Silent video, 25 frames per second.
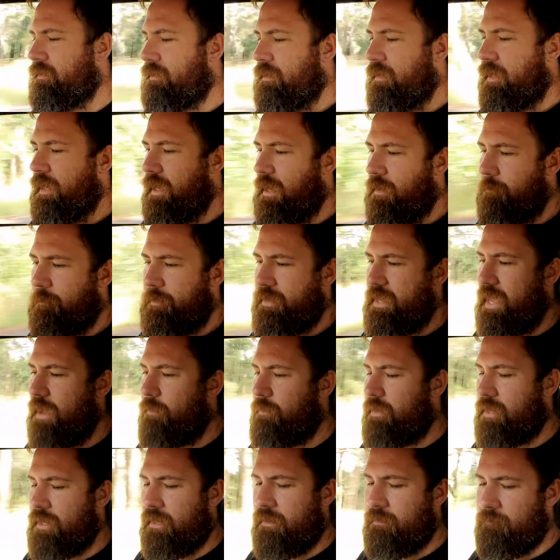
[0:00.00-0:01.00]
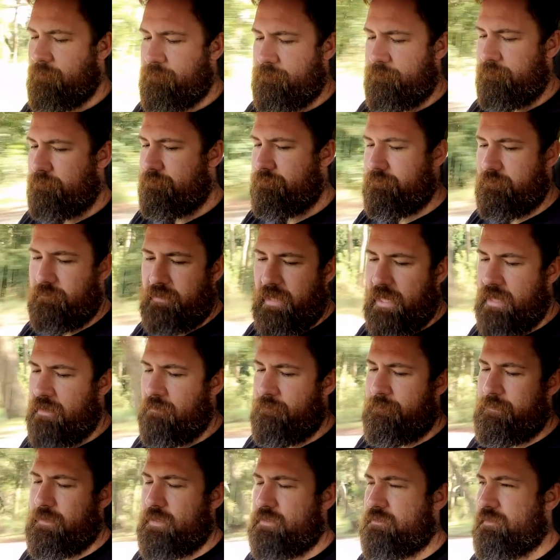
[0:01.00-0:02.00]
But yeah, we're gonna, in
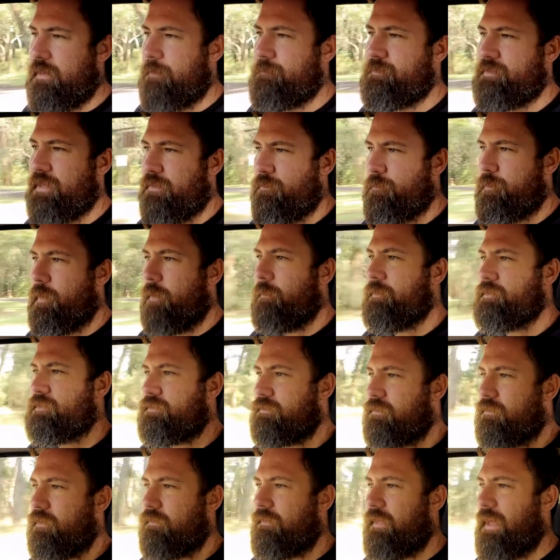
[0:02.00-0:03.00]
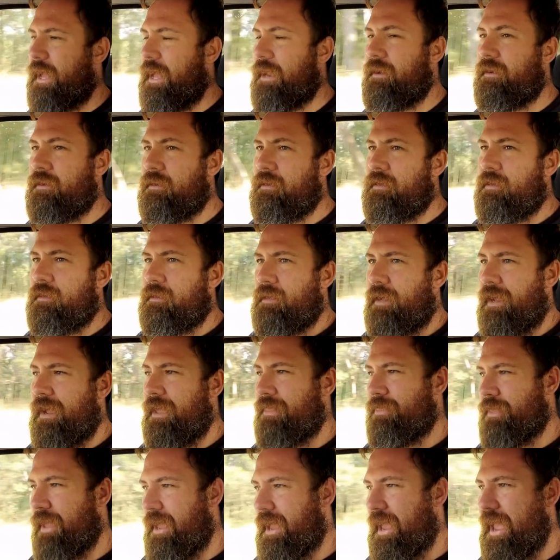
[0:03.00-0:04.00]
a future episode, we'll probably do all of
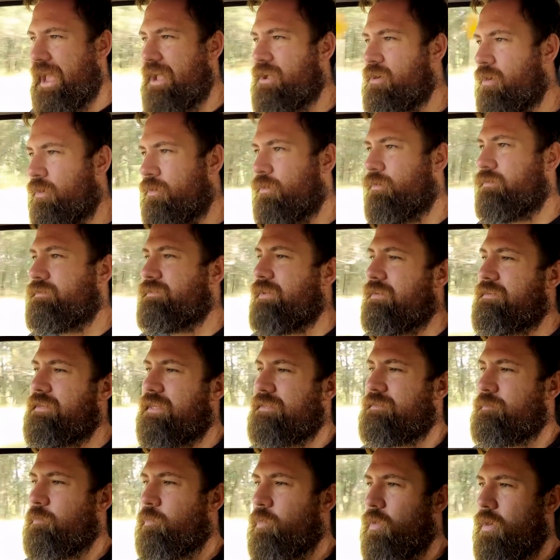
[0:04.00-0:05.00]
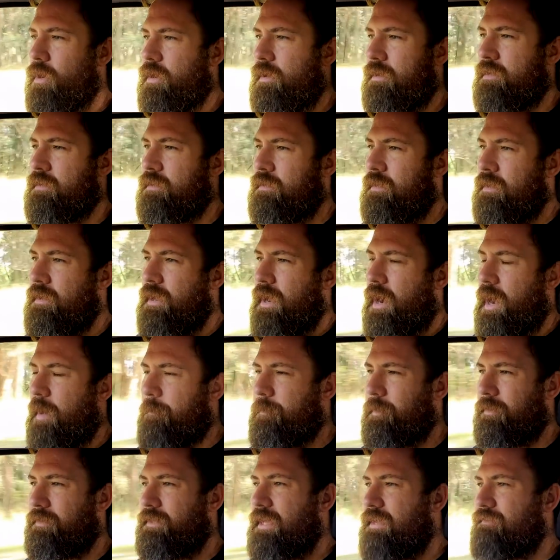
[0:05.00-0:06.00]
that. The aircon also doesn't work. I
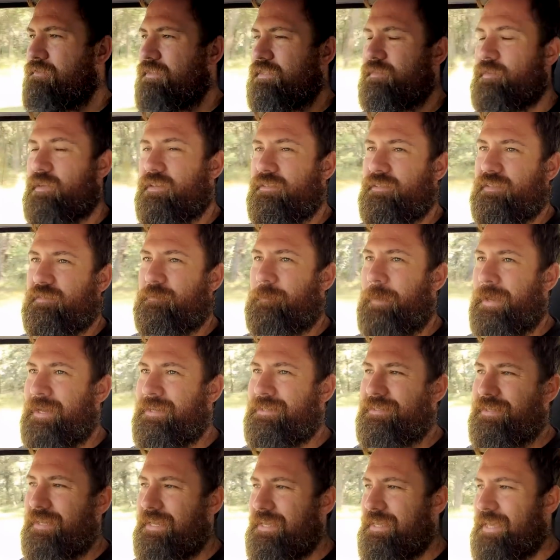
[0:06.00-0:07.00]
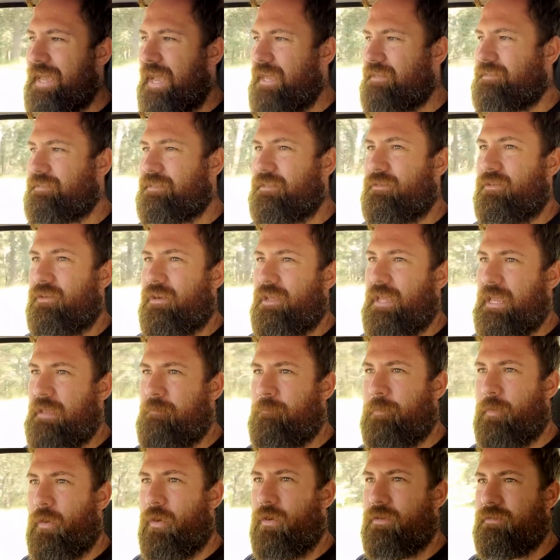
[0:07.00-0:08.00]
believe it's because it's been degassed. A lot of
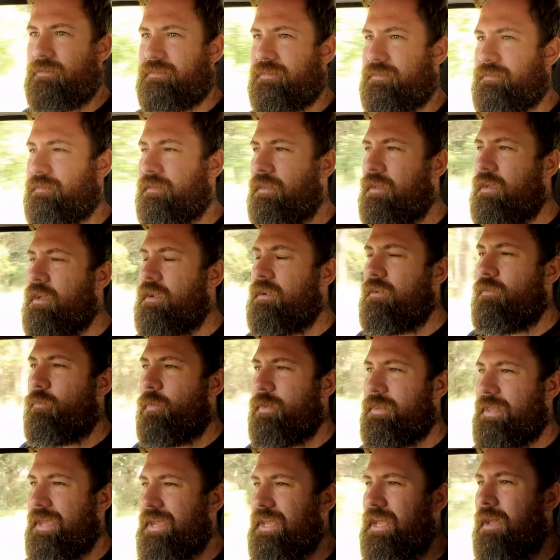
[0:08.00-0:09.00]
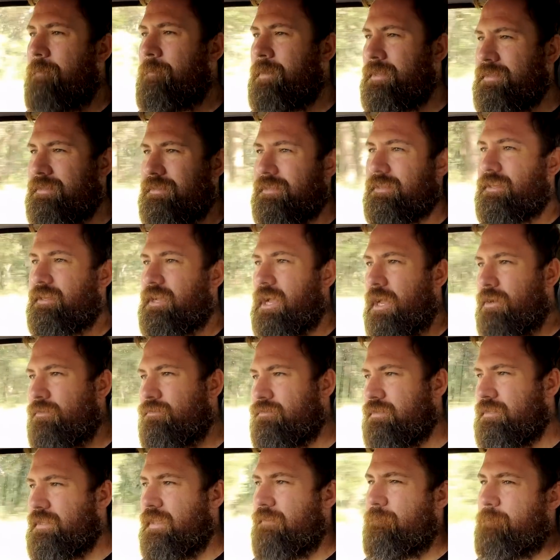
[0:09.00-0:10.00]
imports, when they come into the
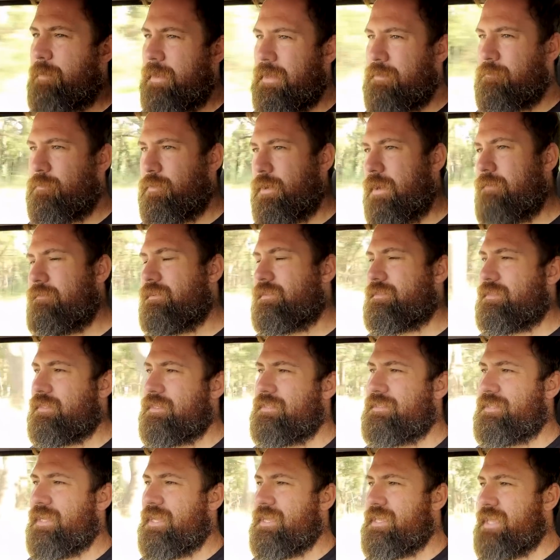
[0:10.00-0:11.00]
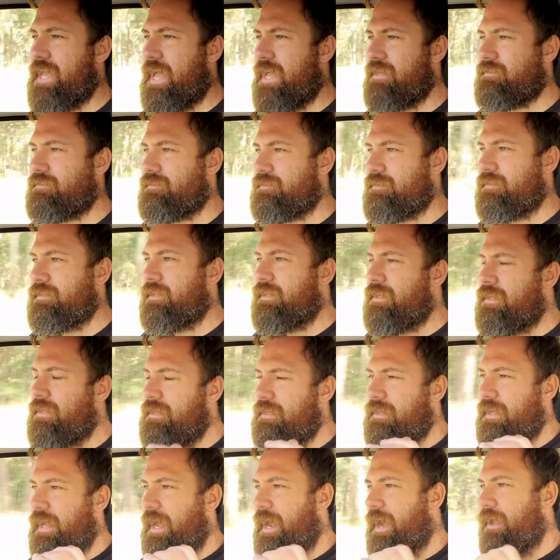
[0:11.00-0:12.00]
country, they've been previously degassed.
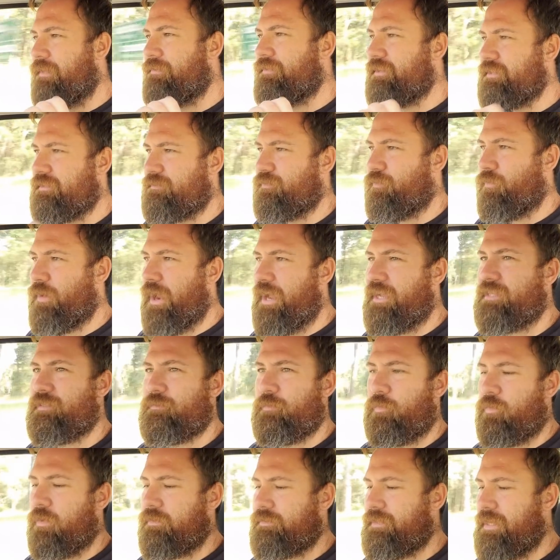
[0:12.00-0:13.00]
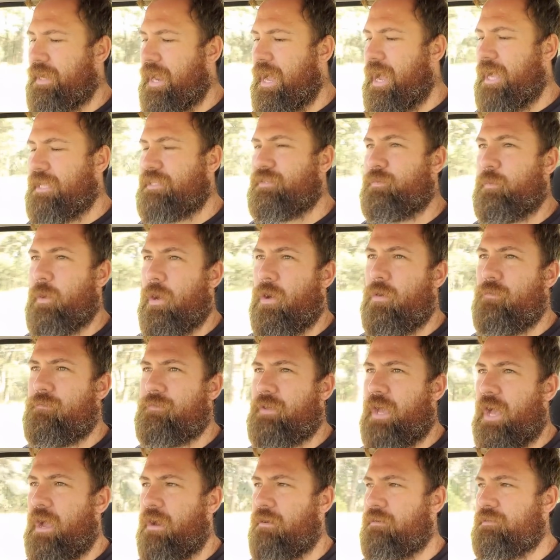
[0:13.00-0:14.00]
This Rex was an
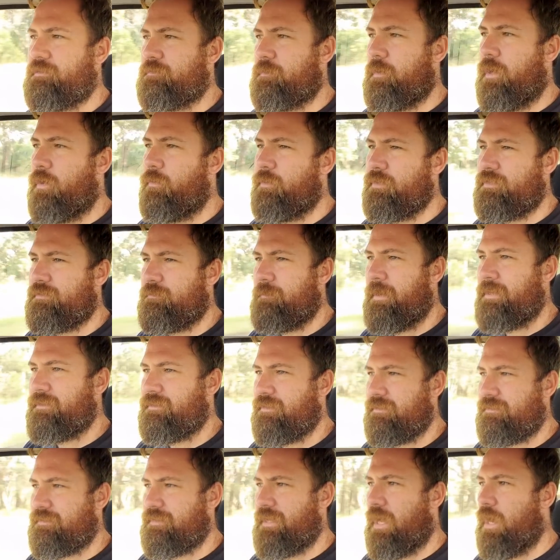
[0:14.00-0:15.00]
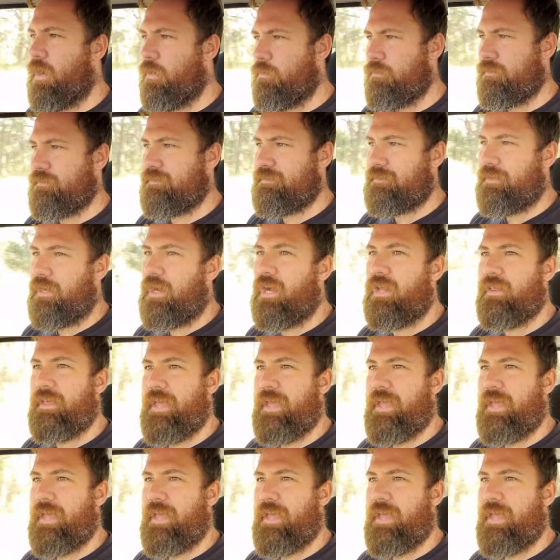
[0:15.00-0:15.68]
R12 car as well, which means it's the older style